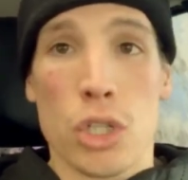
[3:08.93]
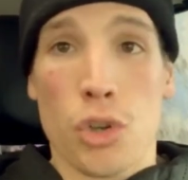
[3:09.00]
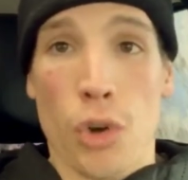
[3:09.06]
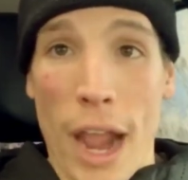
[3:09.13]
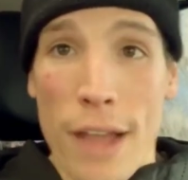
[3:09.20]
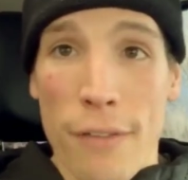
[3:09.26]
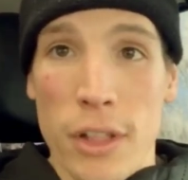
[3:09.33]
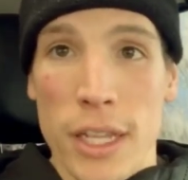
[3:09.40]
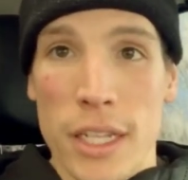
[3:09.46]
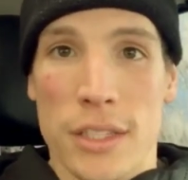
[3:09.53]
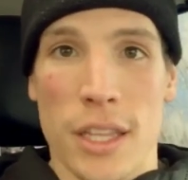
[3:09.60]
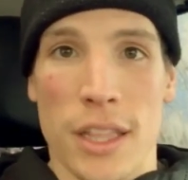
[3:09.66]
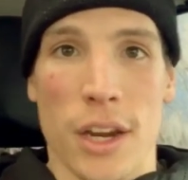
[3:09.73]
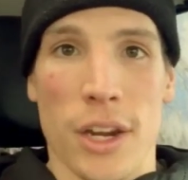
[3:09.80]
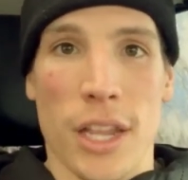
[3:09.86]
traveling
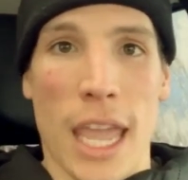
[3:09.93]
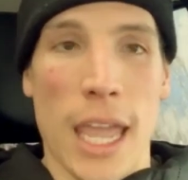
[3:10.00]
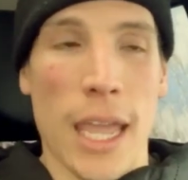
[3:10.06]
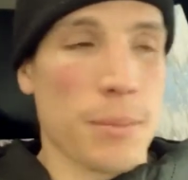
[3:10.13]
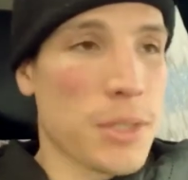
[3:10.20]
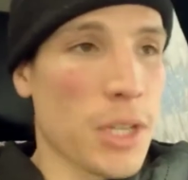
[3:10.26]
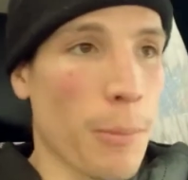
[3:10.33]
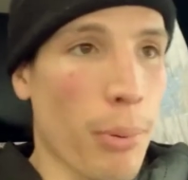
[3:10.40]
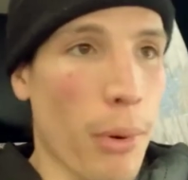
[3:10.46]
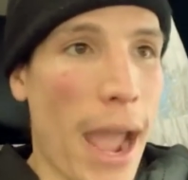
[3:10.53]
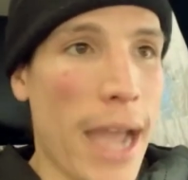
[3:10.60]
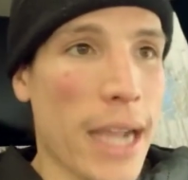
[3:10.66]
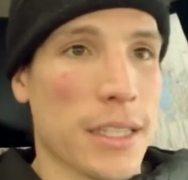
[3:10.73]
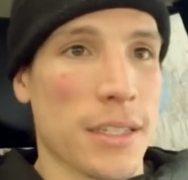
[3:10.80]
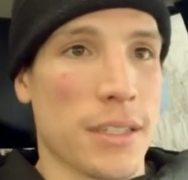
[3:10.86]
to their games, their
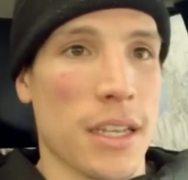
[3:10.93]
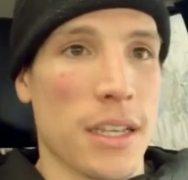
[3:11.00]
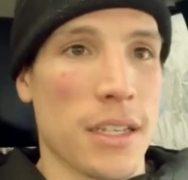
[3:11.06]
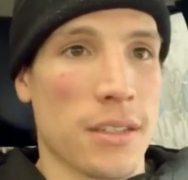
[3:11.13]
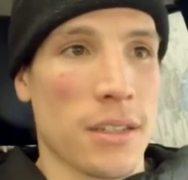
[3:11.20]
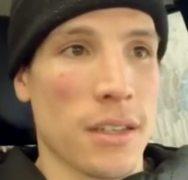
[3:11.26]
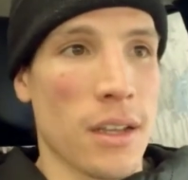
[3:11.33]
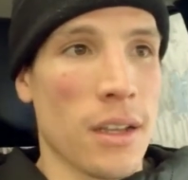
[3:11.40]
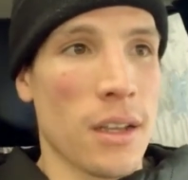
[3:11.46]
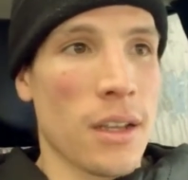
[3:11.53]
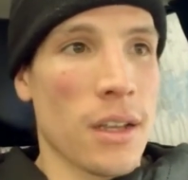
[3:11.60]
practices,